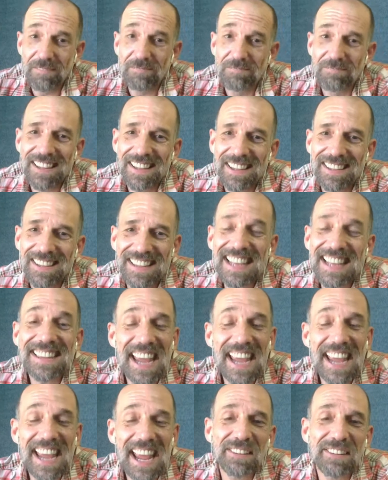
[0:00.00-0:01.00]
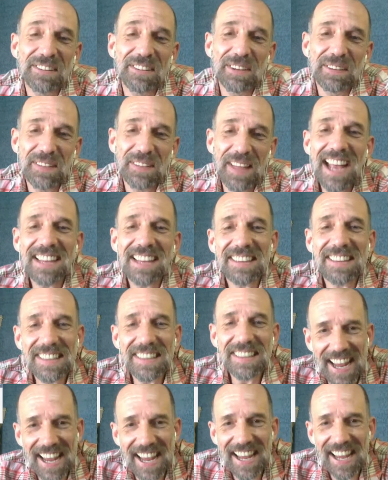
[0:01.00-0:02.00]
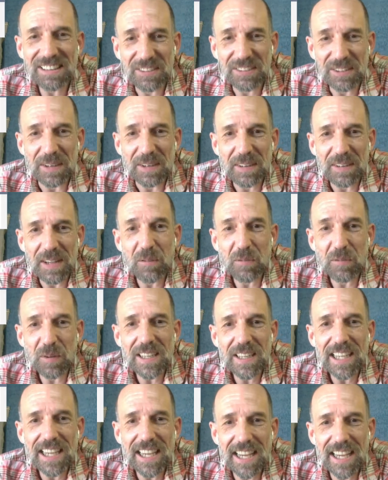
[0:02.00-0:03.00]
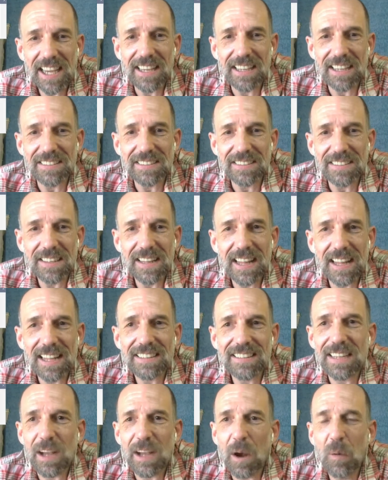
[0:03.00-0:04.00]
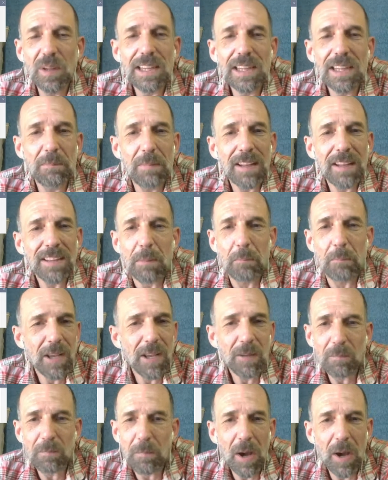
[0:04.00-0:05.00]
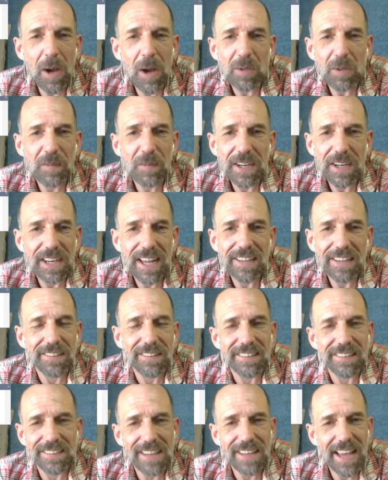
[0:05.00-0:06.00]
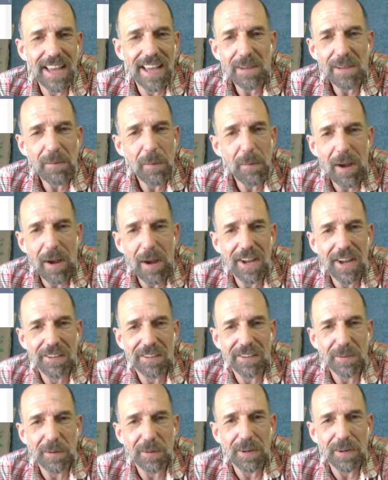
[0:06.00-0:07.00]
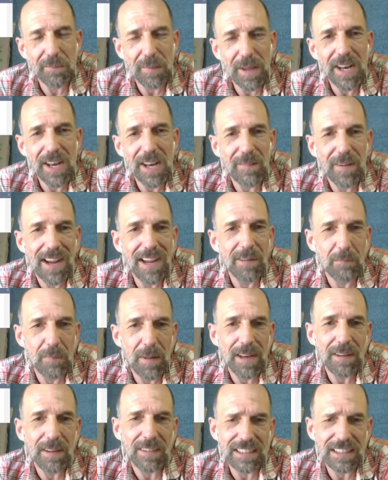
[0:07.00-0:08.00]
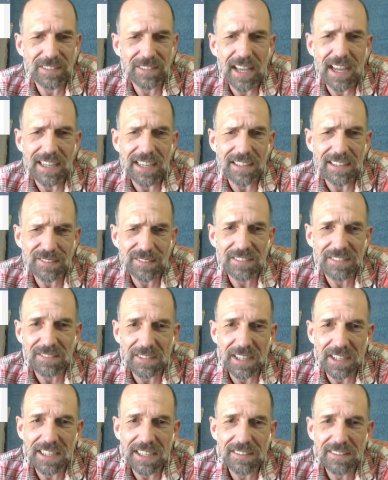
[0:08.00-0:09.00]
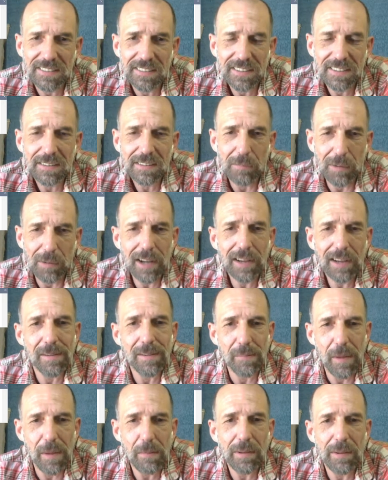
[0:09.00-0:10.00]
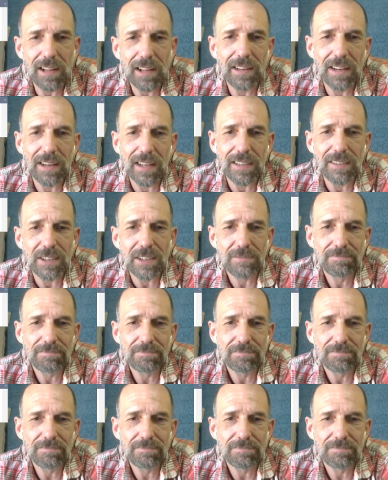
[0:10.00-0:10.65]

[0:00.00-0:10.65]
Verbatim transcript: that's the answer. That's the answer. That really is. That's the best possible fucking answer. It's exactly what my answer would have been if I had been concise, right? Well, it made me a lot nicer.